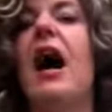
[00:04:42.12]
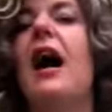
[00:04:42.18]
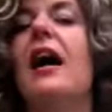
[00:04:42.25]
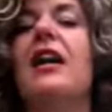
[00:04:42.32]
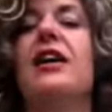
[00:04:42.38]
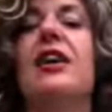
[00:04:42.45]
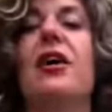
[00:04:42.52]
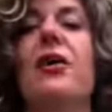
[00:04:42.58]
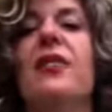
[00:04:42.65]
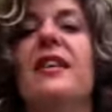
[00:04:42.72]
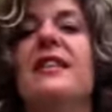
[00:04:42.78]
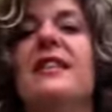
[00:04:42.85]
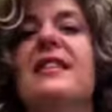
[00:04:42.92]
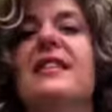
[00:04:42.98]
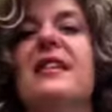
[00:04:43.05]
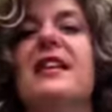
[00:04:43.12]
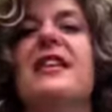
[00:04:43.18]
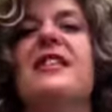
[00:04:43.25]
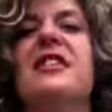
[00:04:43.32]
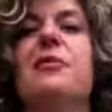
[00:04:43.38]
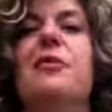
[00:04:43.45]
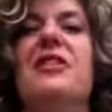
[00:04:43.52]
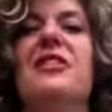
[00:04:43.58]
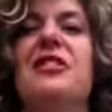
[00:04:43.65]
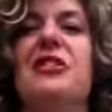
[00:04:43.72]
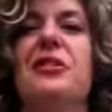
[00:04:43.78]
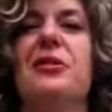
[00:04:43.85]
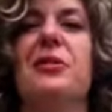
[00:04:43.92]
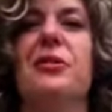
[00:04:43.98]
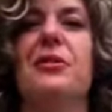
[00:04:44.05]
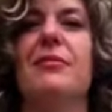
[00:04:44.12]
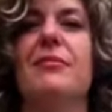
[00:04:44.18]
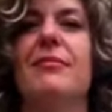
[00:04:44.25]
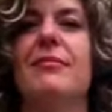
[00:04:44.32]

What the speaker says: You know, this is an easy one to do